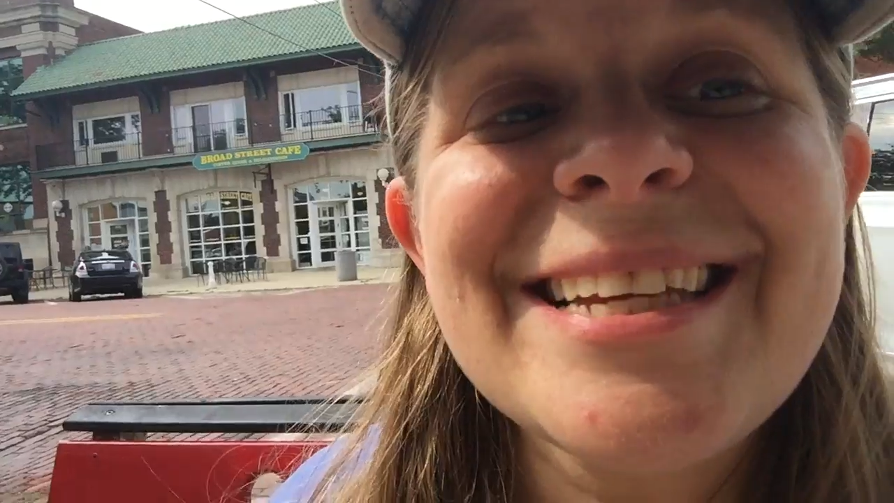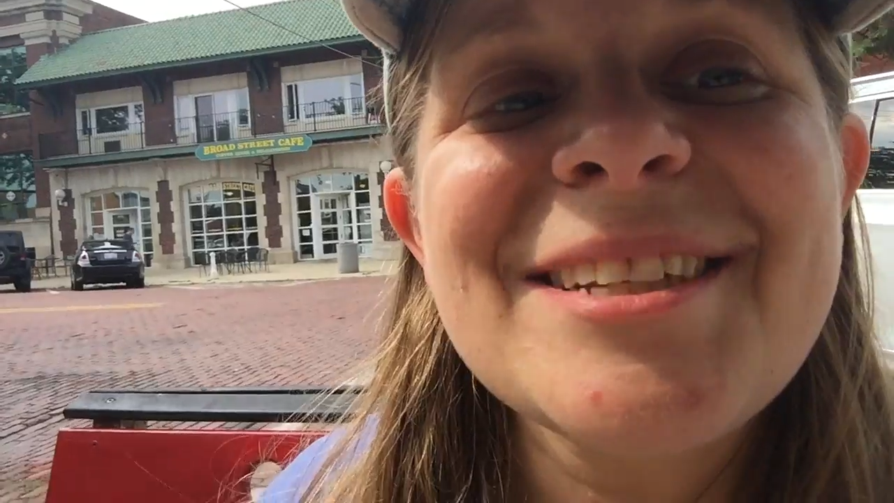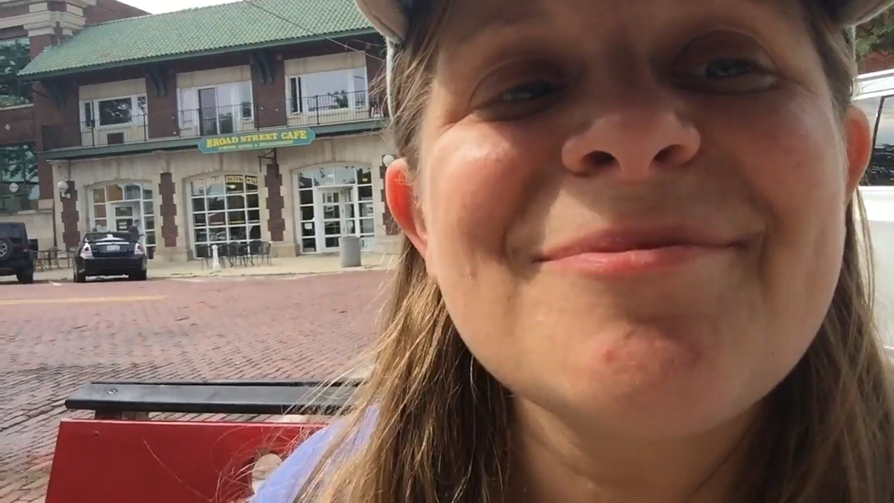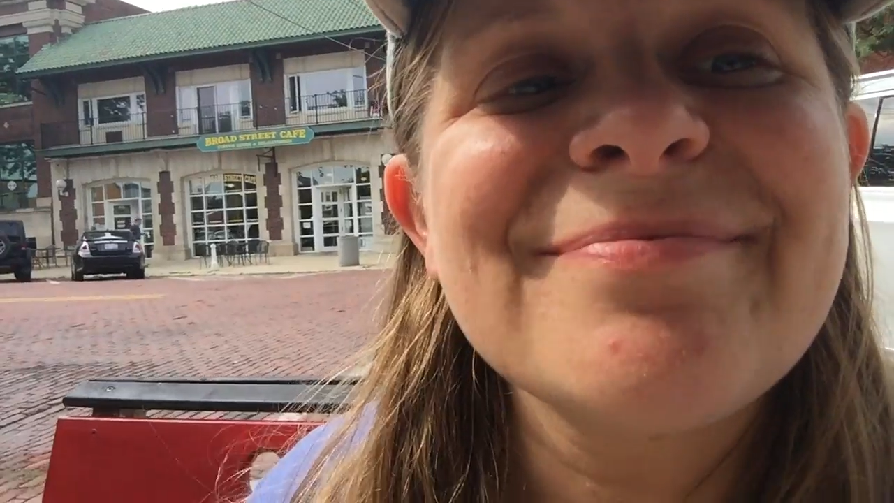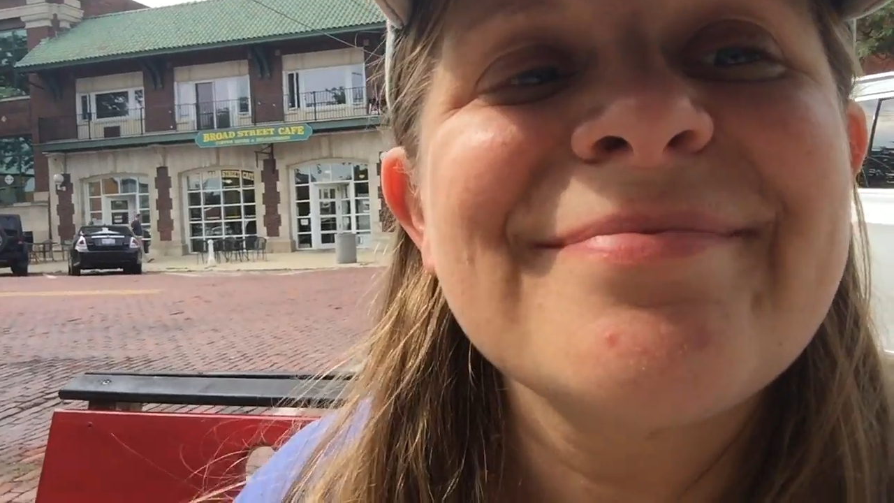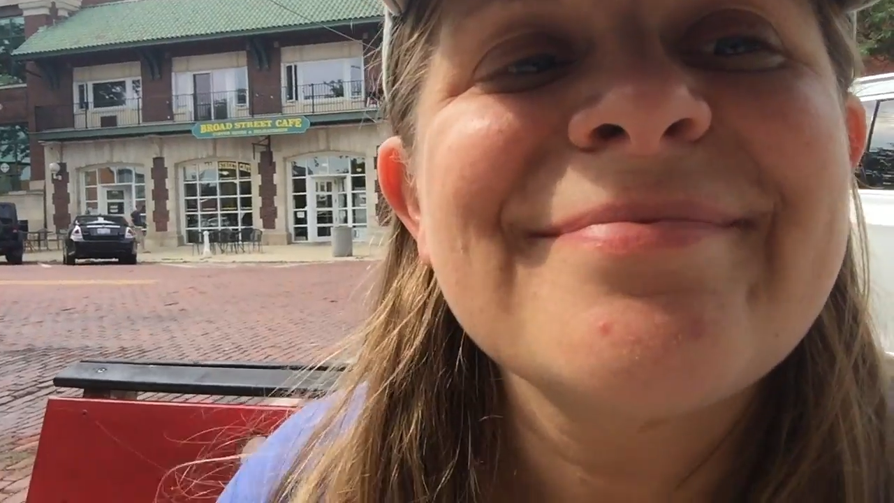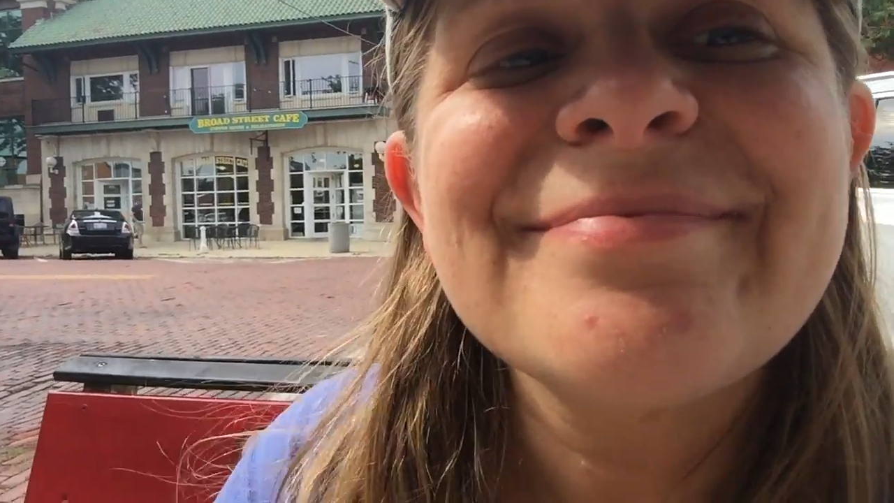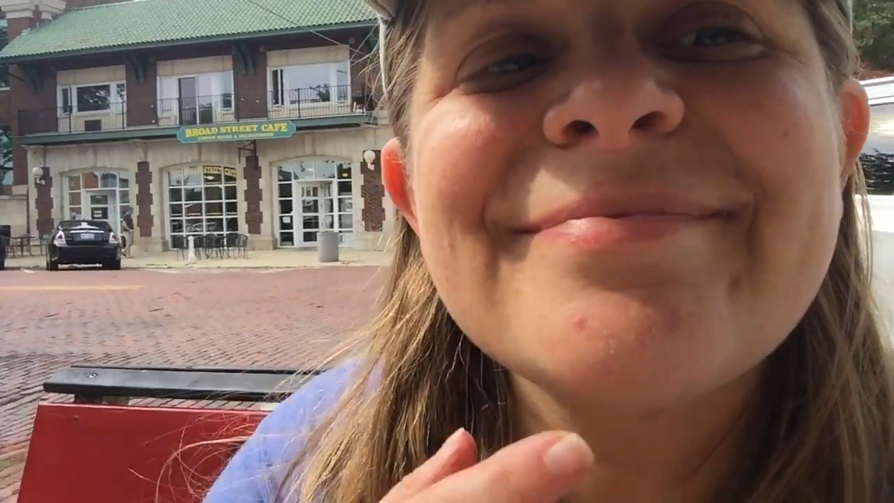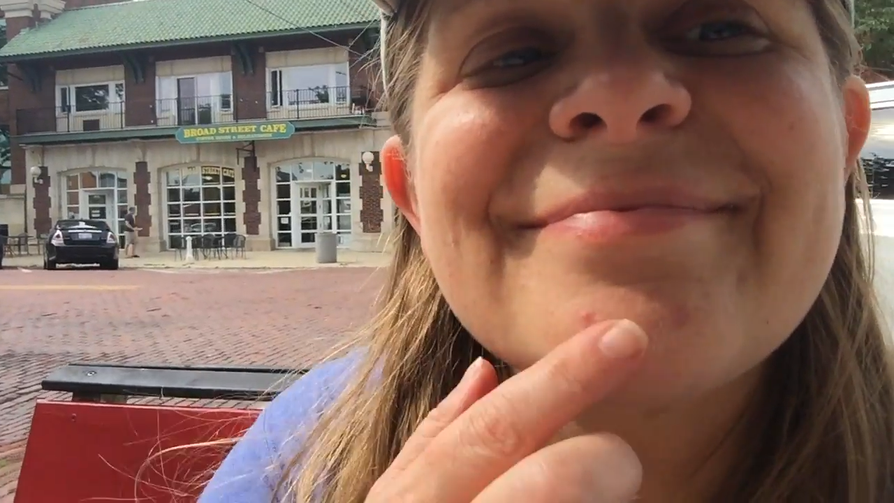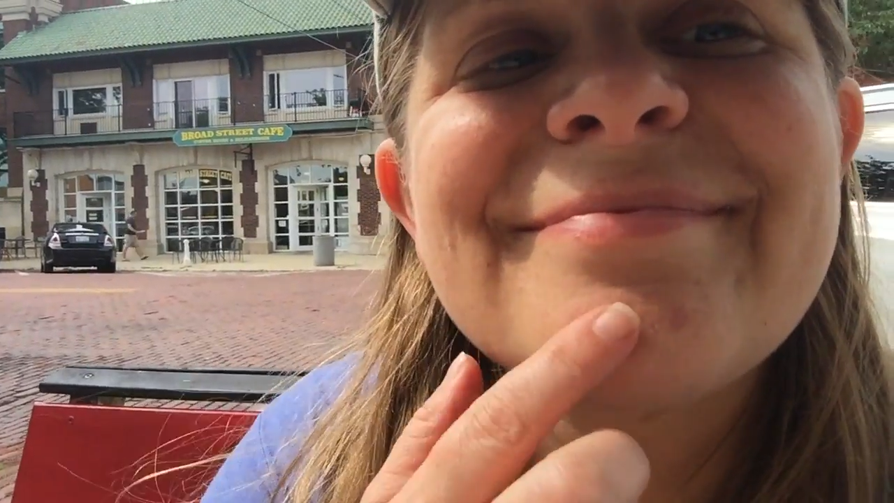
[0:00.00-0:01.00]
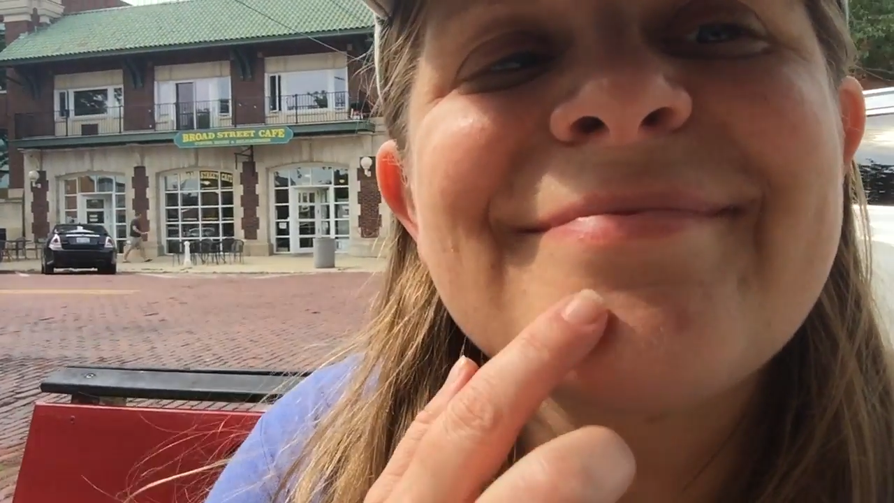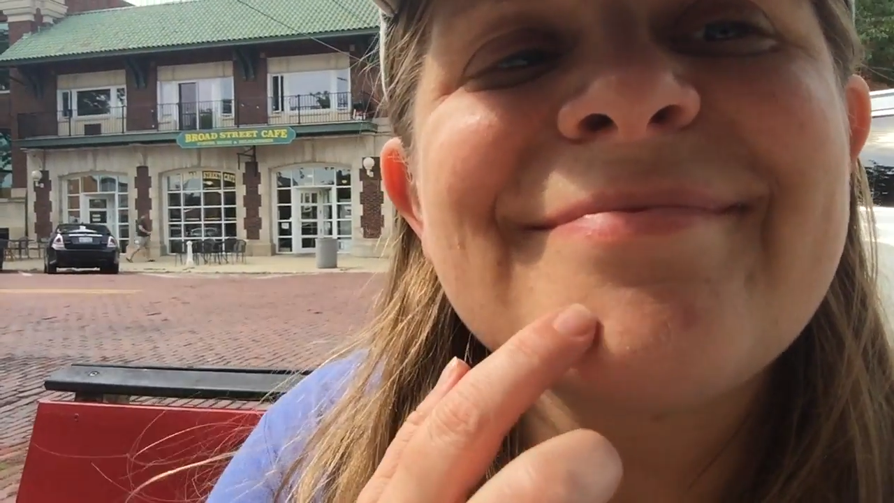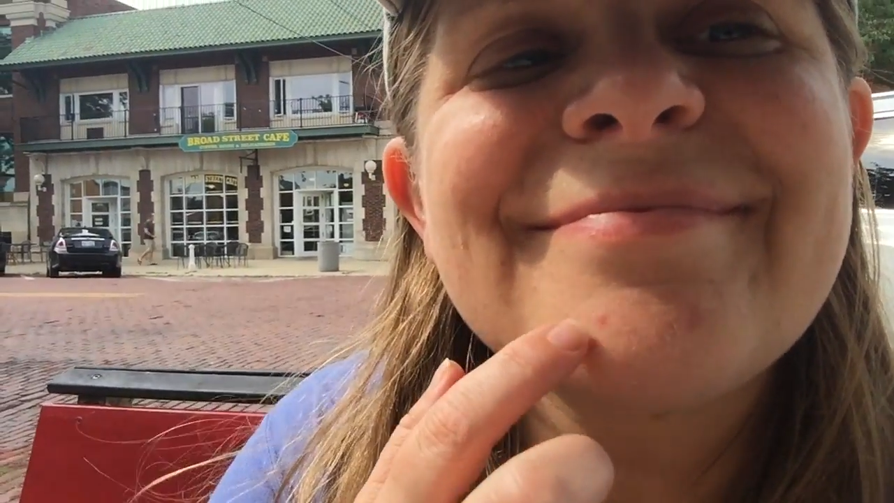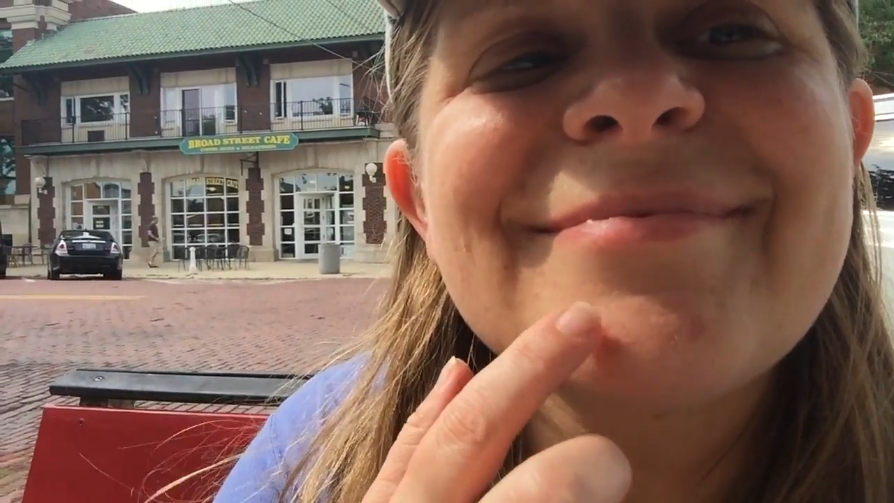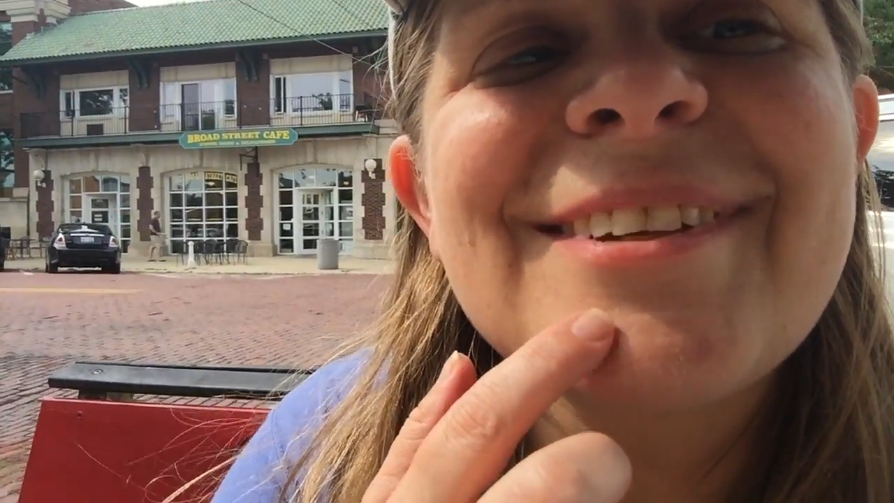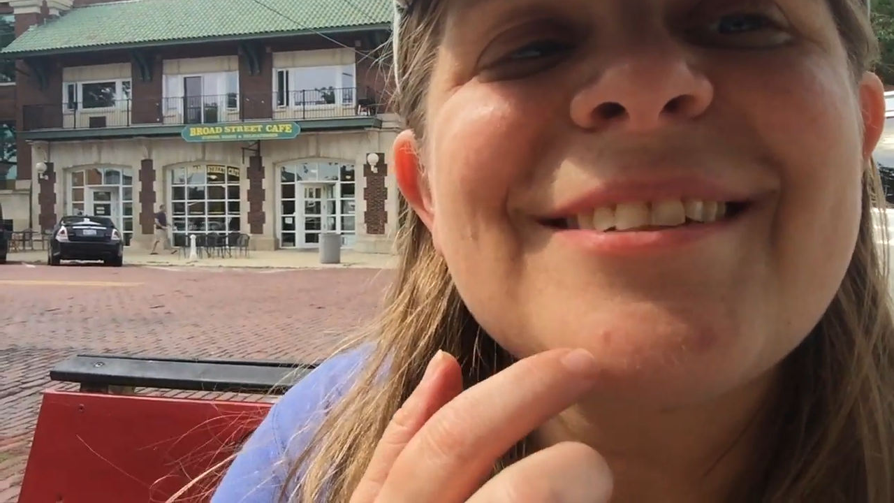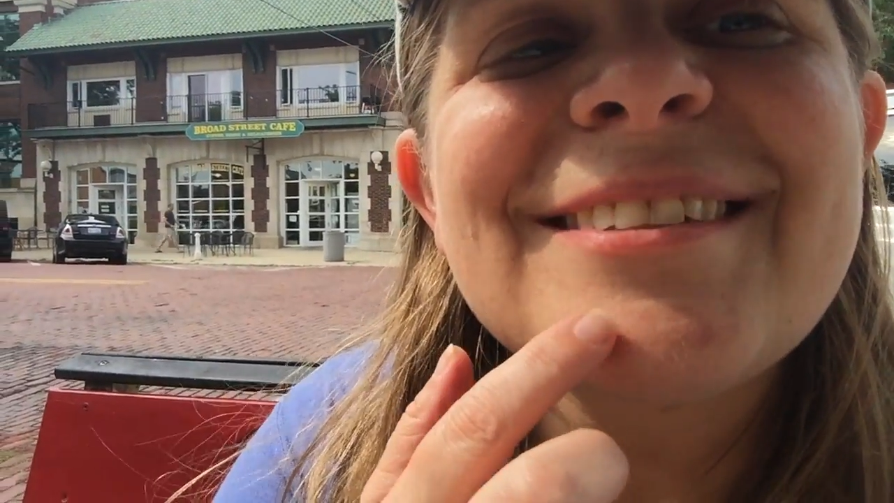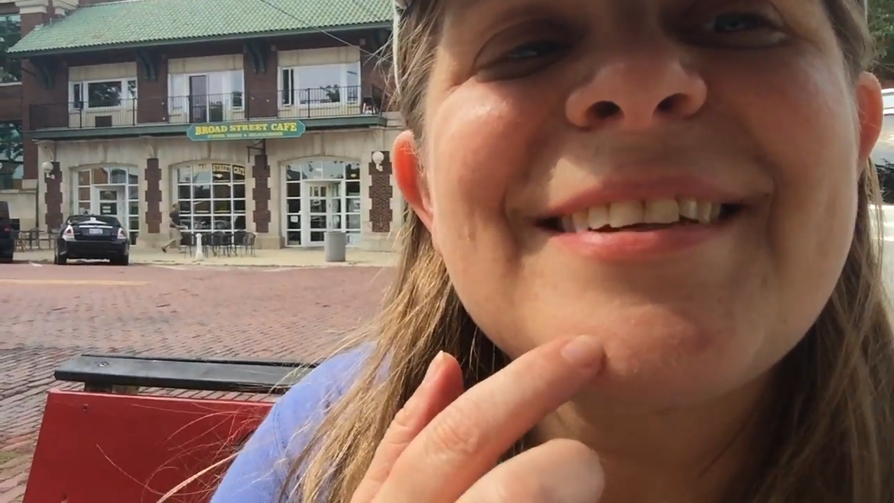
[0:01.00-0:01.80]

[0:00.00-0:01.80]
it. There's